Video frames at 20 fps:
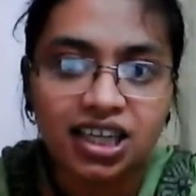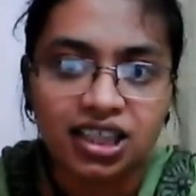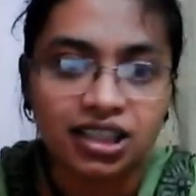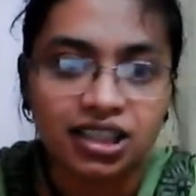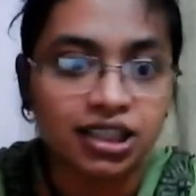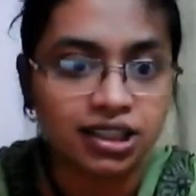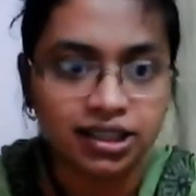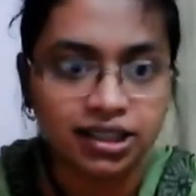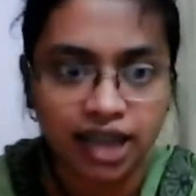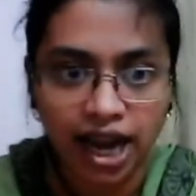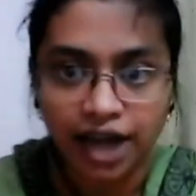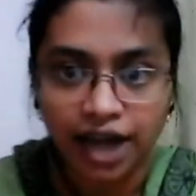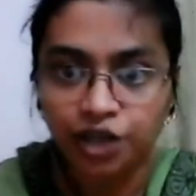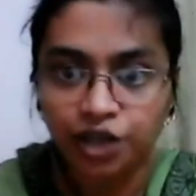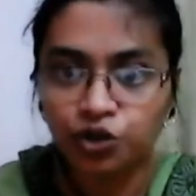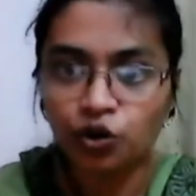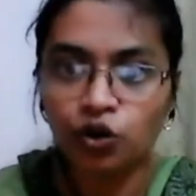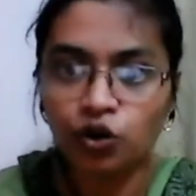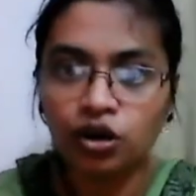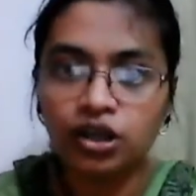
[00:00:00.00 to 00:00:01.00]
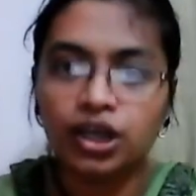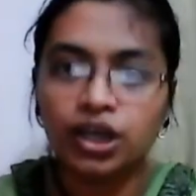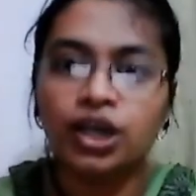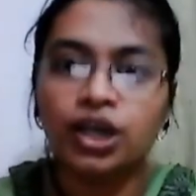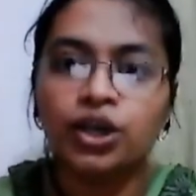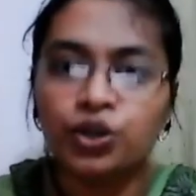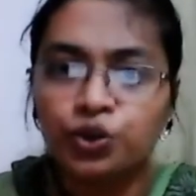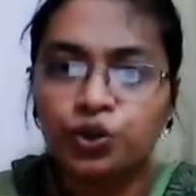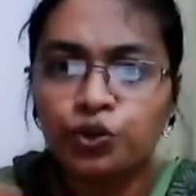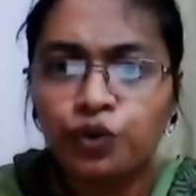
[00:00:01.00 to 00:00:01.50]
The sky told,
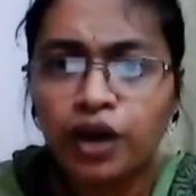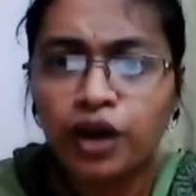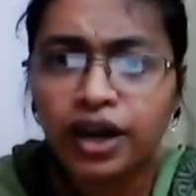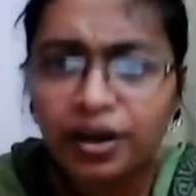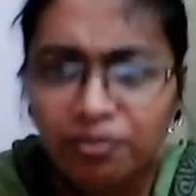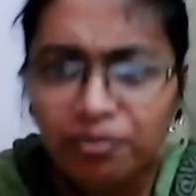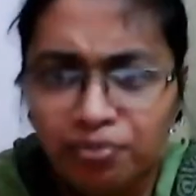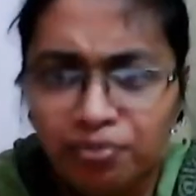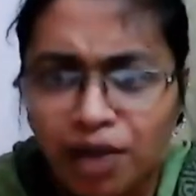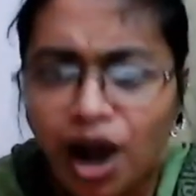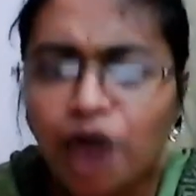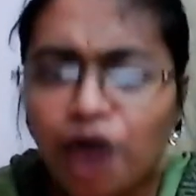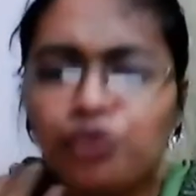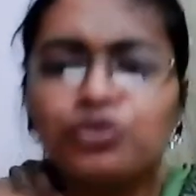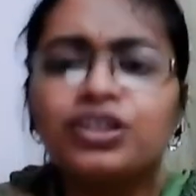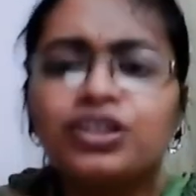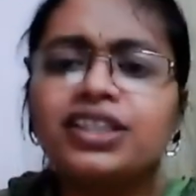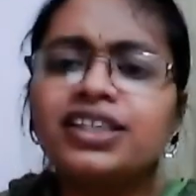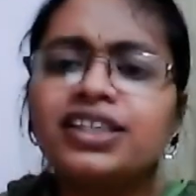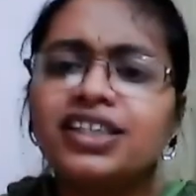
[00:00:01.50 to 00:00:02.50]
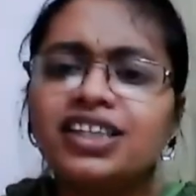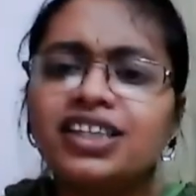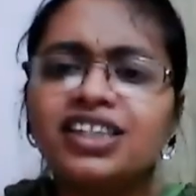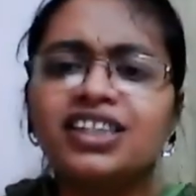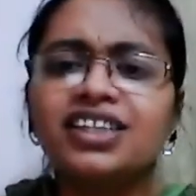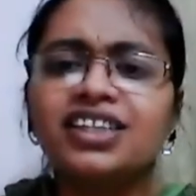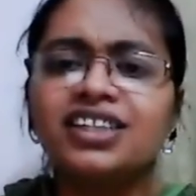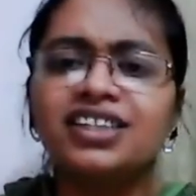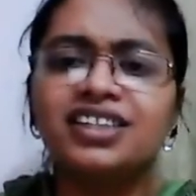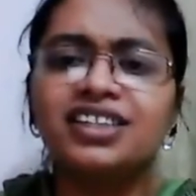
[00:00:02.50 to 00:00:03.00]
you are a
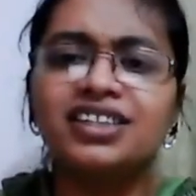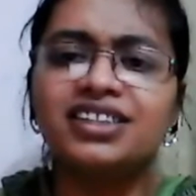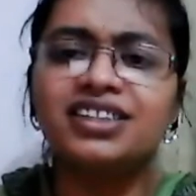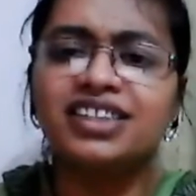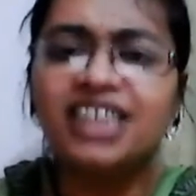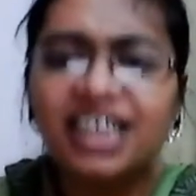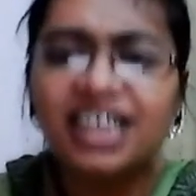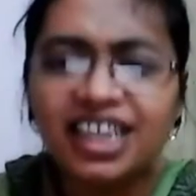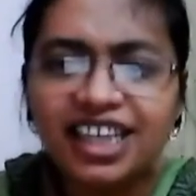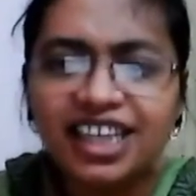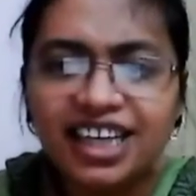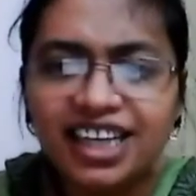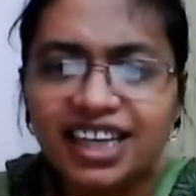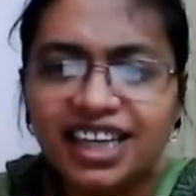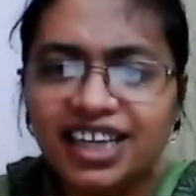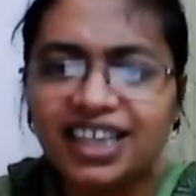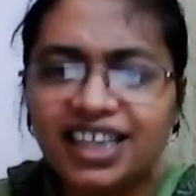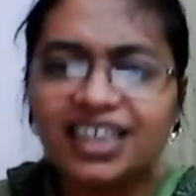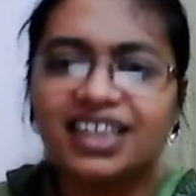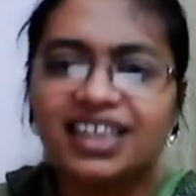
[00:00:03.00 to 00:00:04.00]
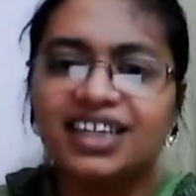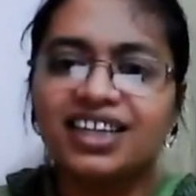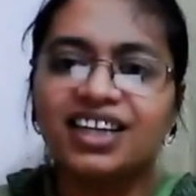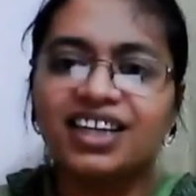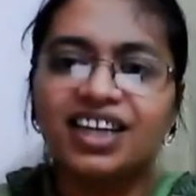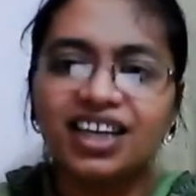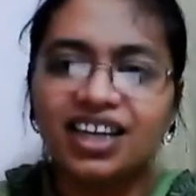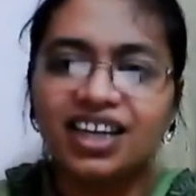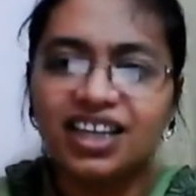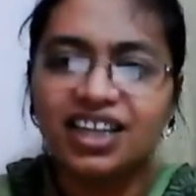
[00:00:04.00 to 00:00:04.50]
mountain, silly,
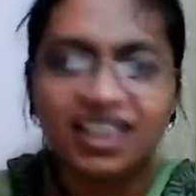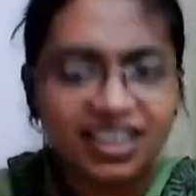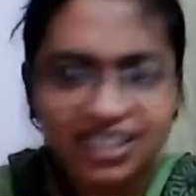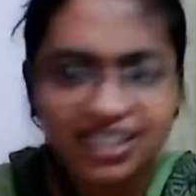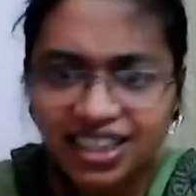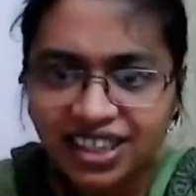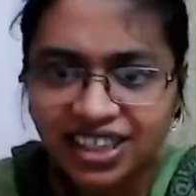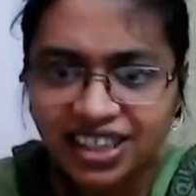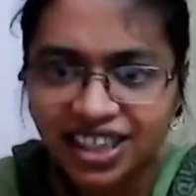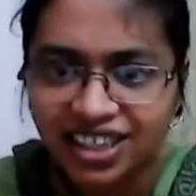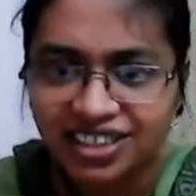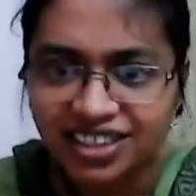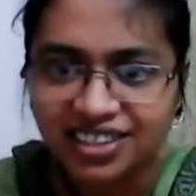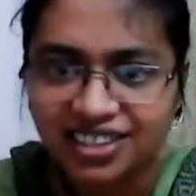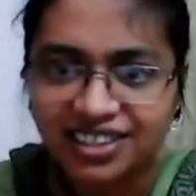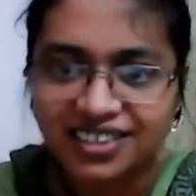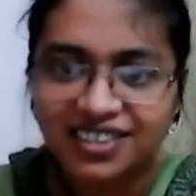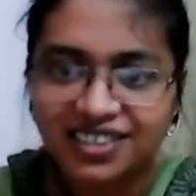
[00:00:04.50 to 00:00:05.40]
isn't it?